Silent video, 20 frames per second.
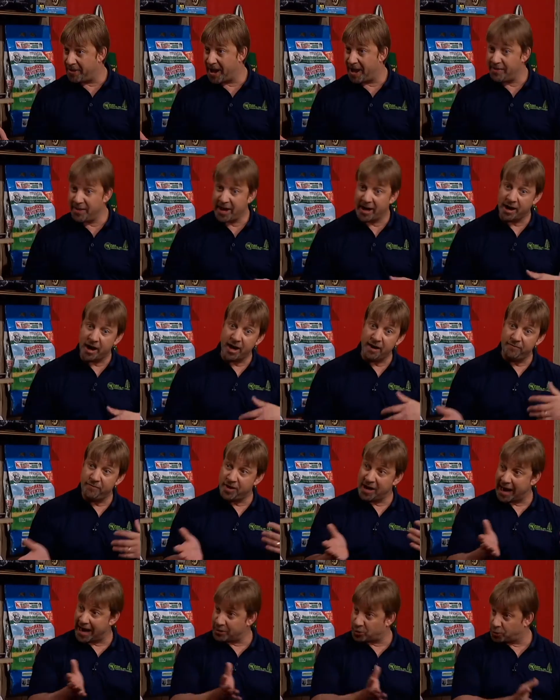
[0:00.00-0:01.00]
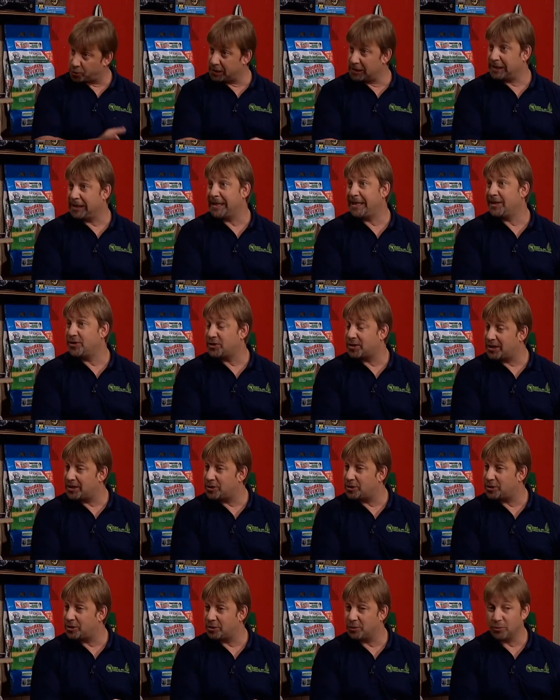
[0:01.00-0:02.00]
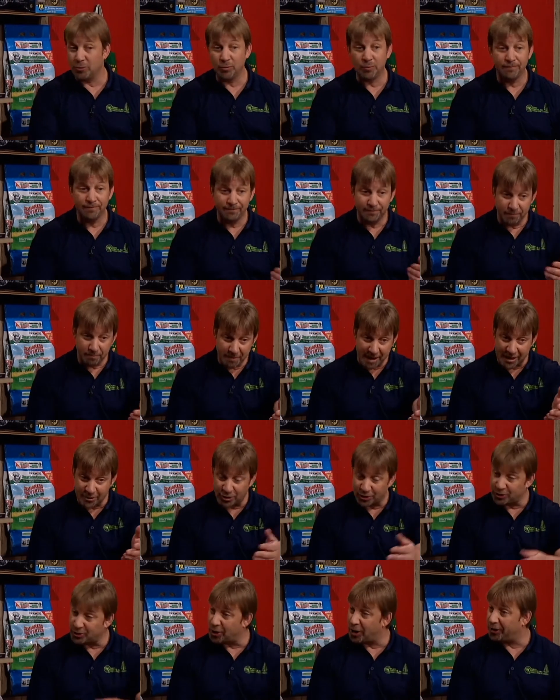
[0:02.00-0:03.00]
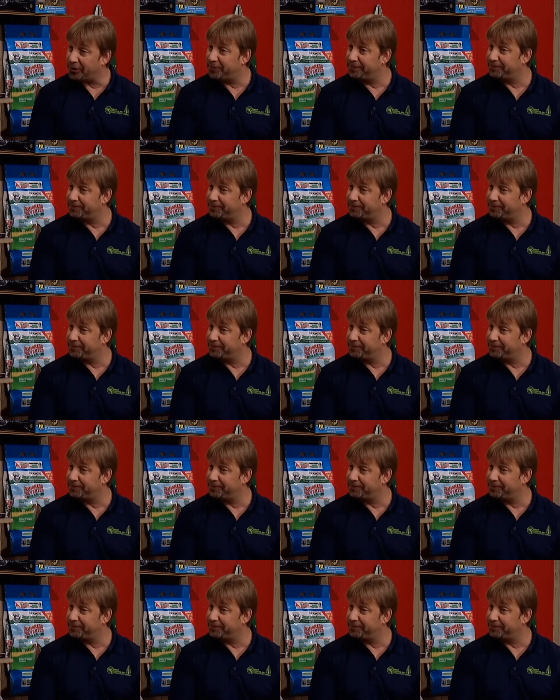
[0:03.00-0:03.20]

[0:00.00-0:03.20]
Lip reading: that, and that kind of naturally leads into Magic Salt.